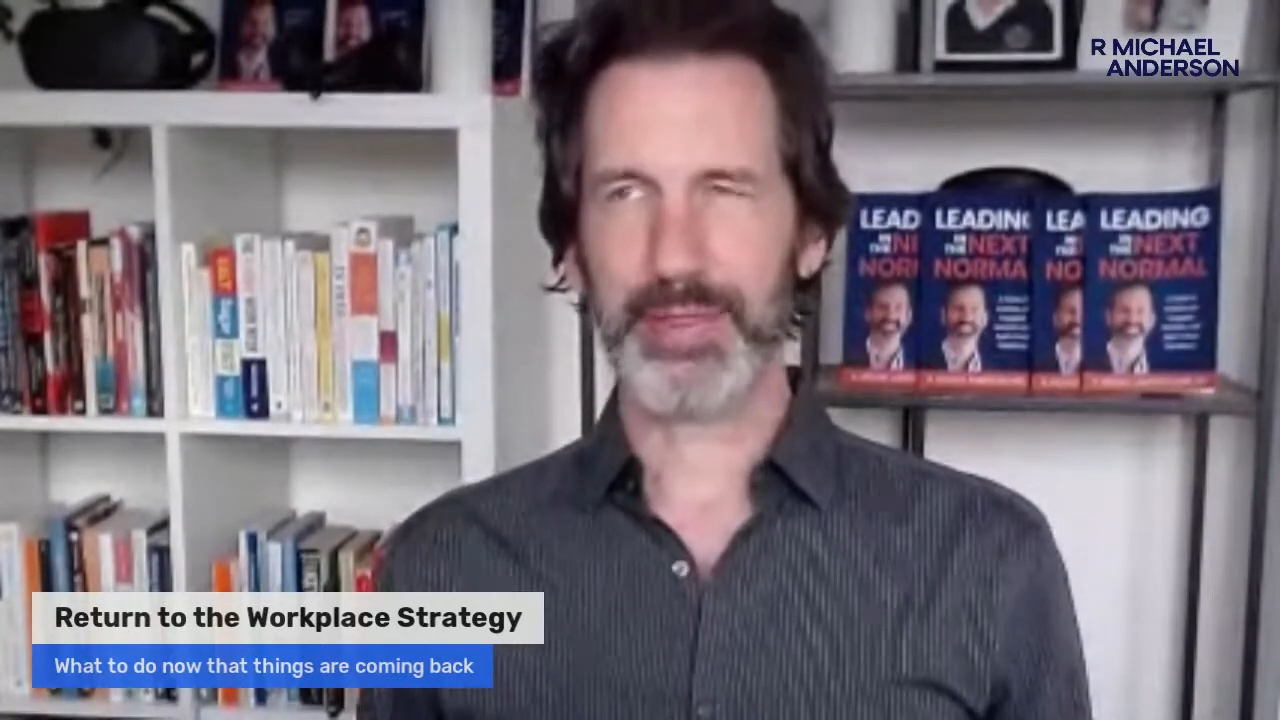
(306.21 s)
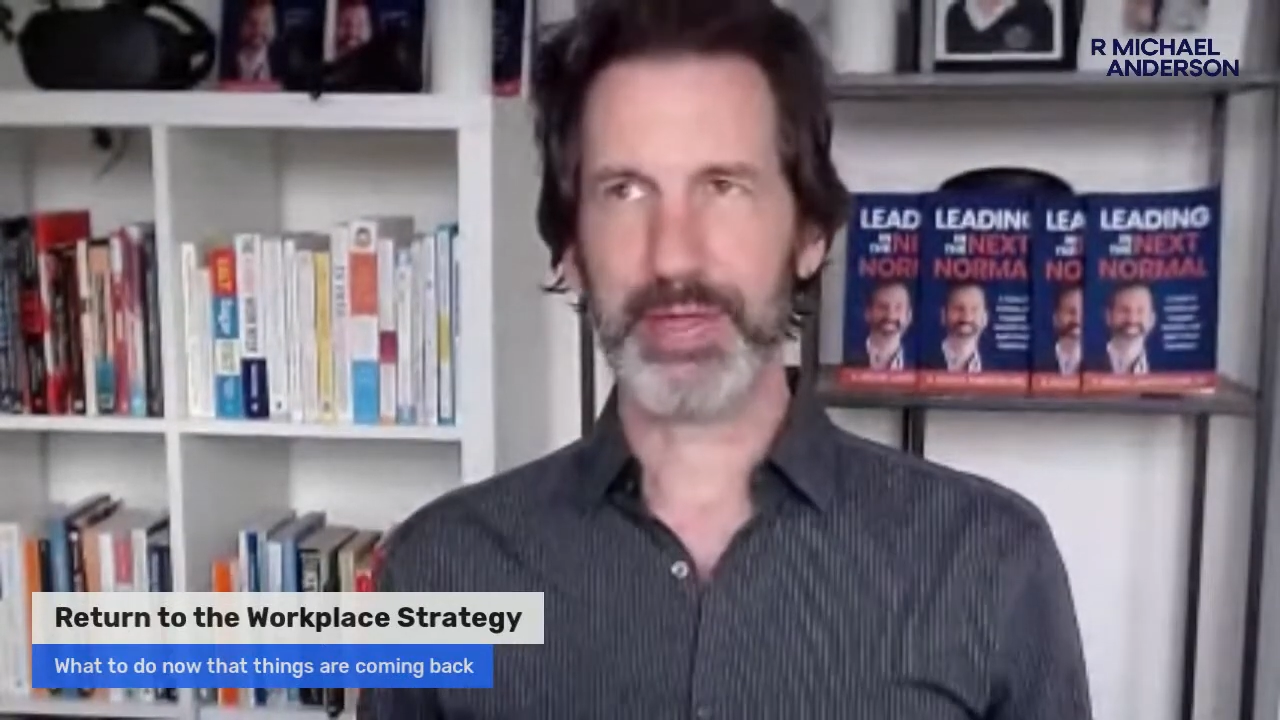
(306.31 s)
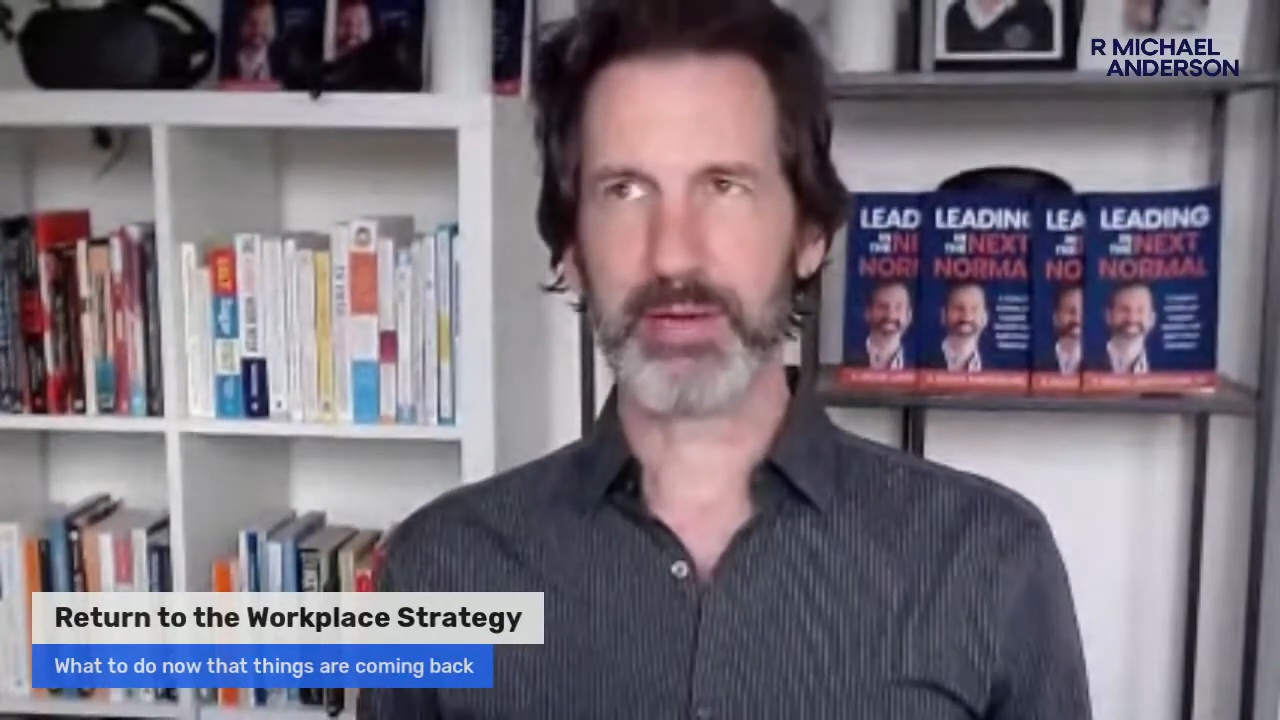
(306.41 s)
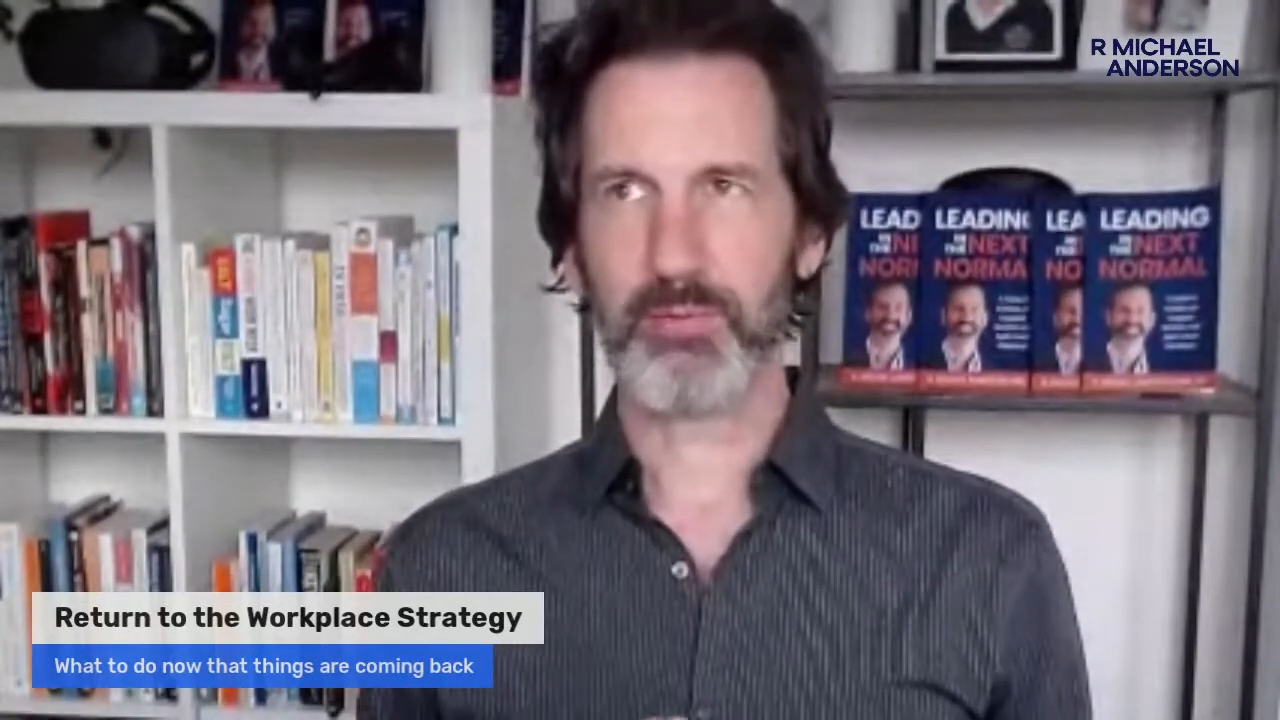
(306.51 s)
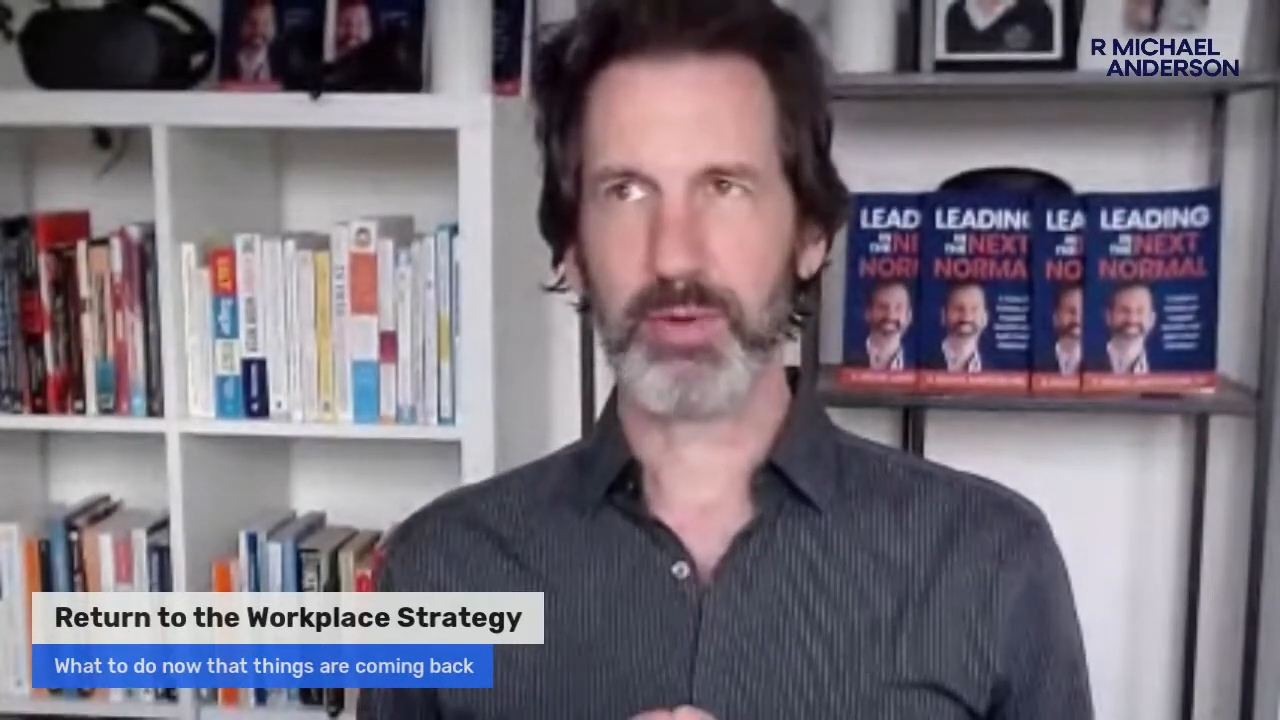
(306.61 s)

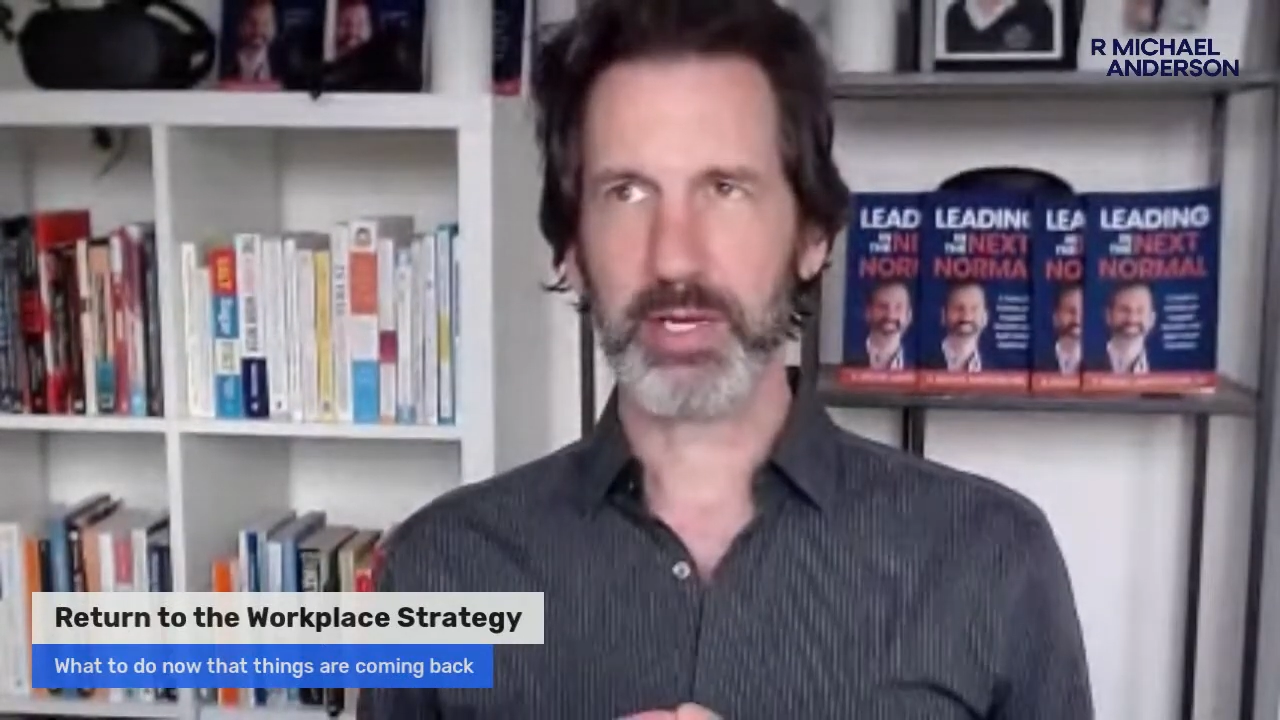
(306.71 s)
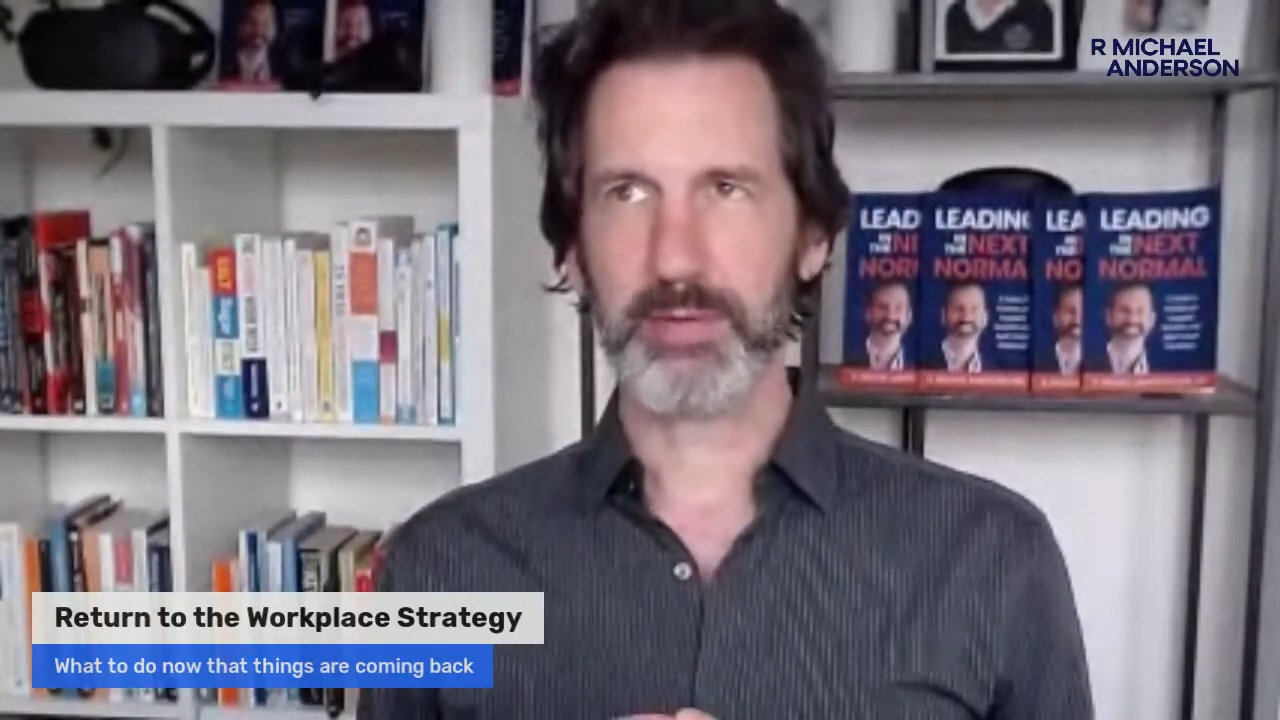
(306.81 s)
think,